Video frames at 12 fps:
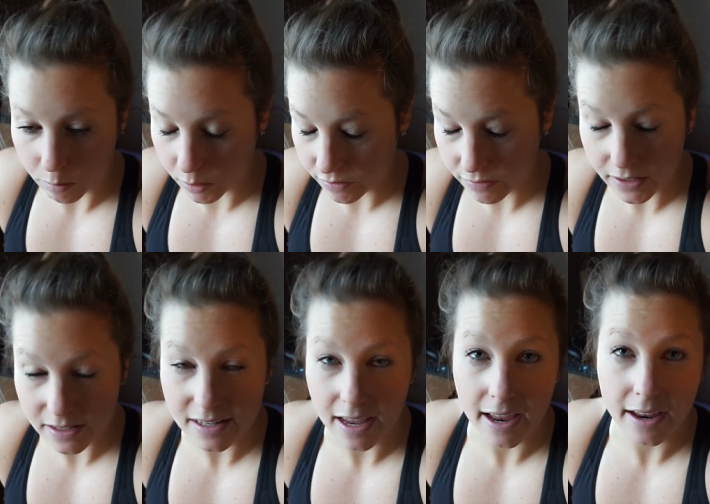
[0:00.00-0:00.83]

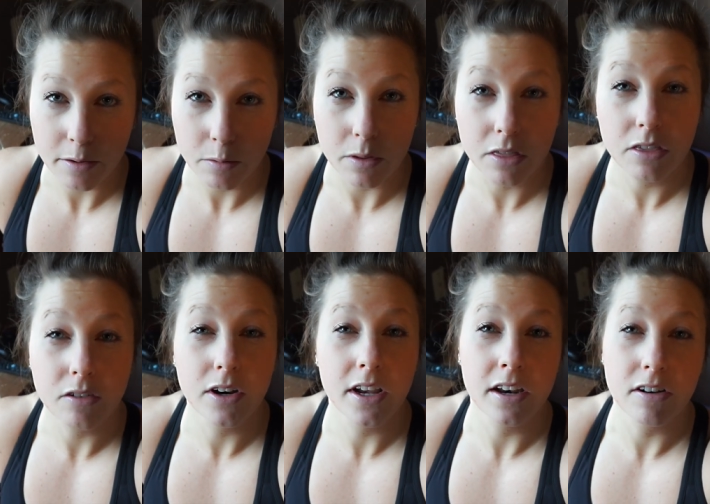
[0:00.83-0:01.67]
refeed day with
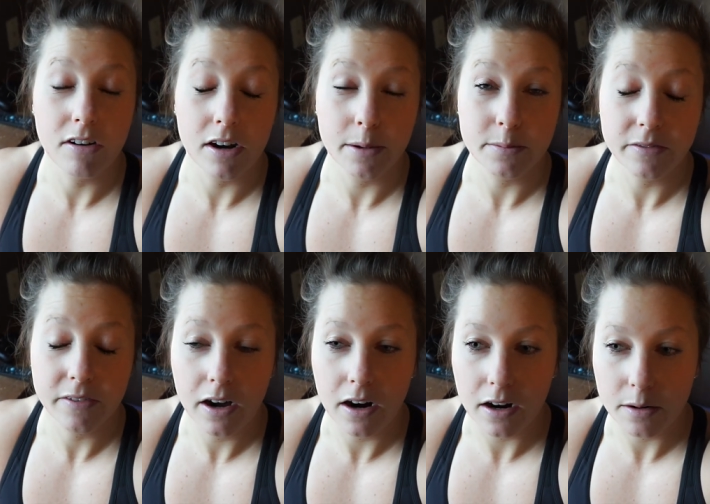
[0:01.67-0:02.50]
three hundred grams of
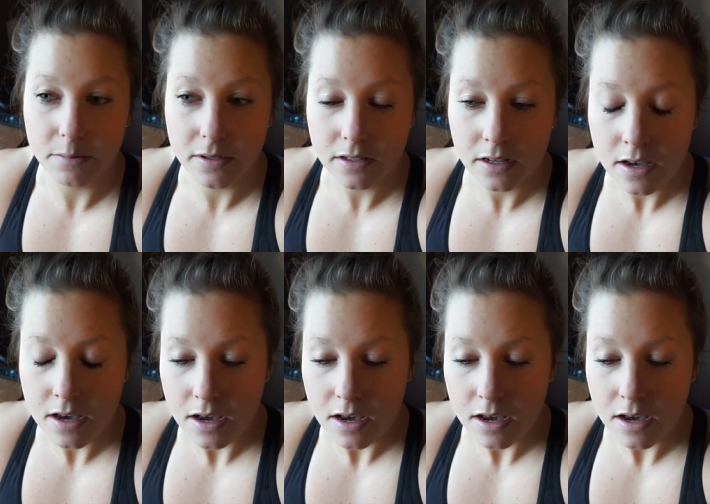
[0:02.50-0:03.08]
carbs,